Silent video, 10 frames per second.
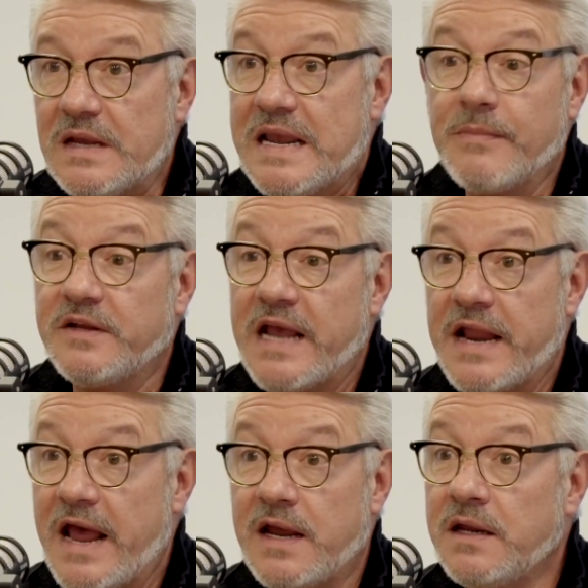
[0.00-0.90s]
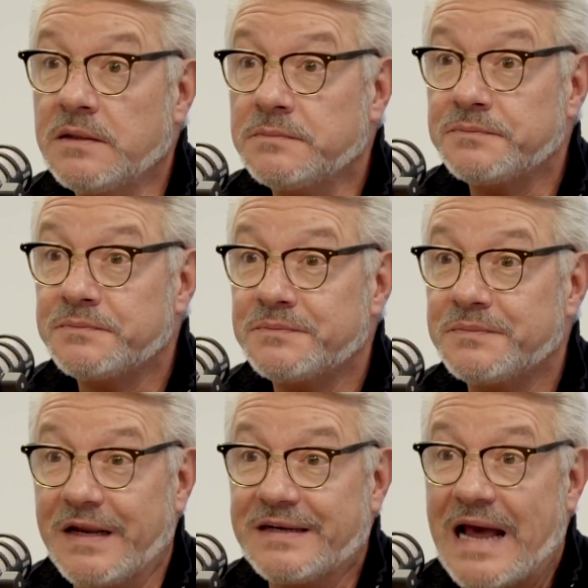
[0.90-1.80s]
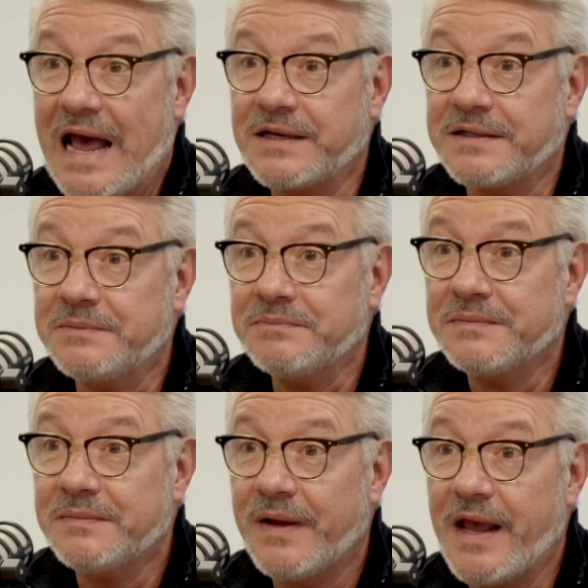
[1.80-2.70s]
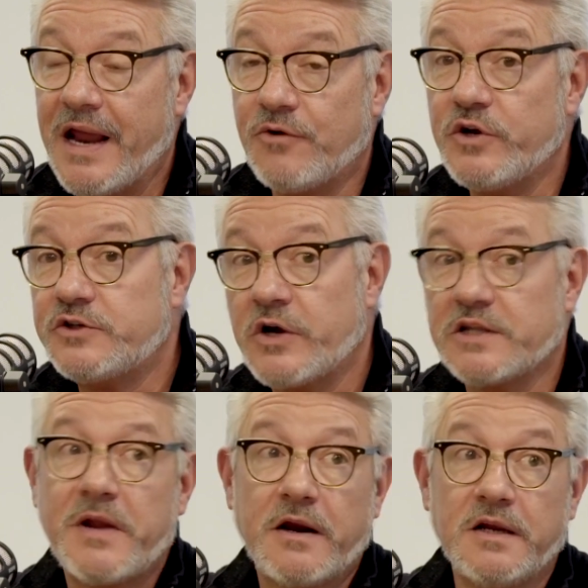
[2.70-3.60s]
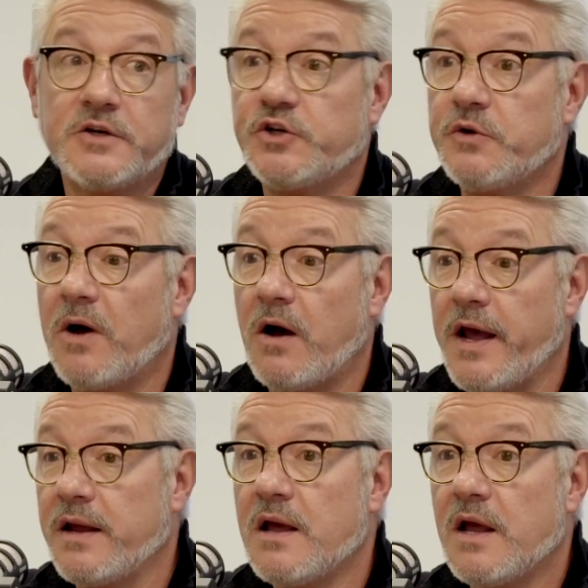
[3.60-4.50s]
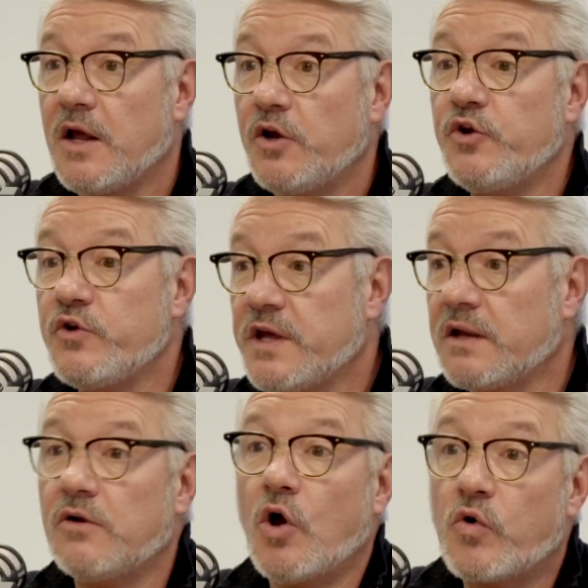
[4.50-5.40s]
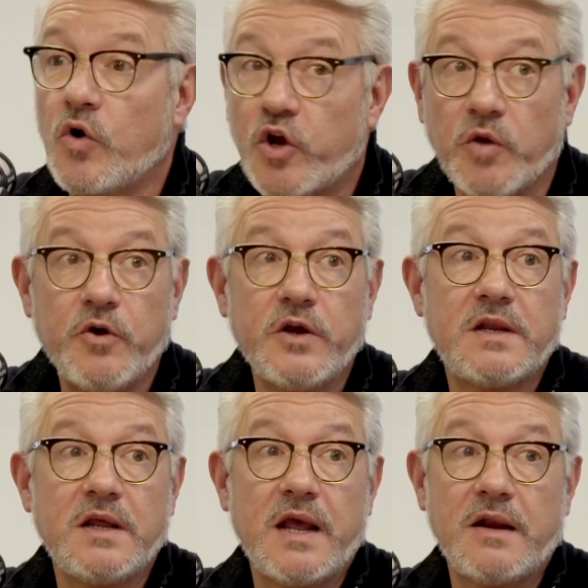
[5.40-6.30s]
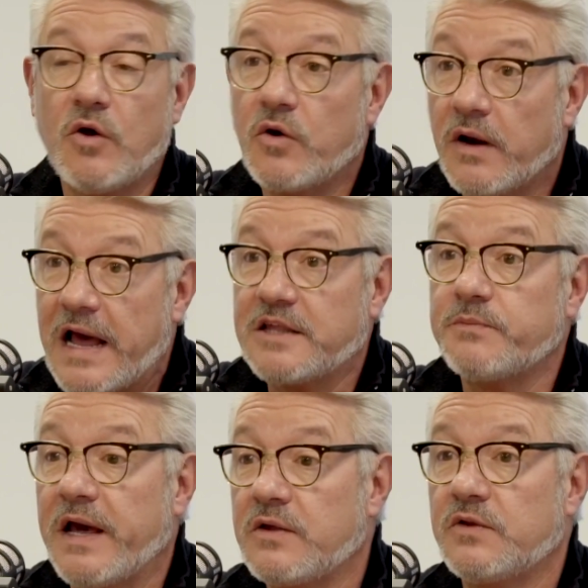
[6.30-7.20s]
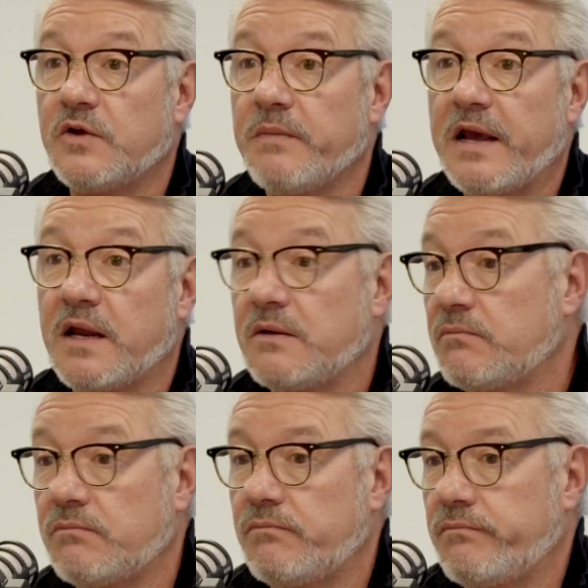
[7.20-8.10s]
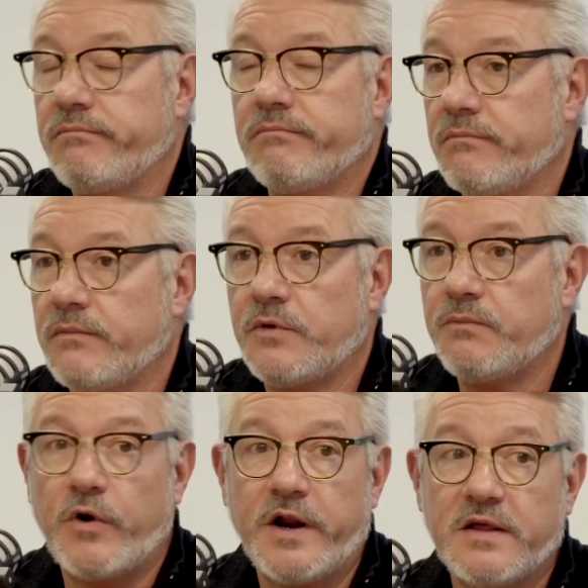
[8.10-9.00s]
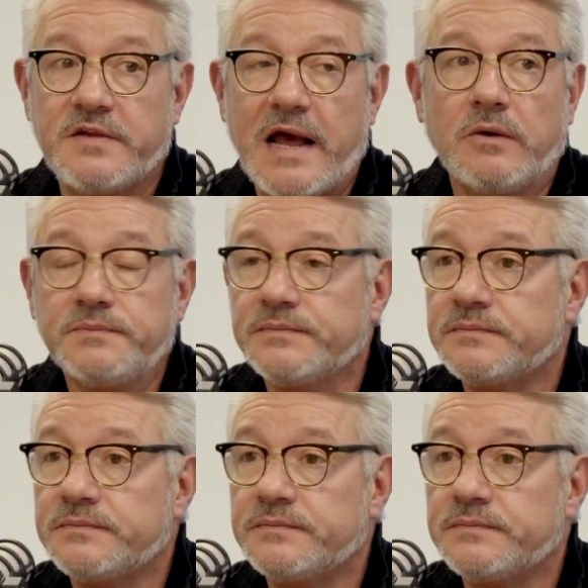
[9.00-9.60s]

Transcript: keep the DNA intact and retransplant it into Dubai using local community and local aspects to make it what it is now.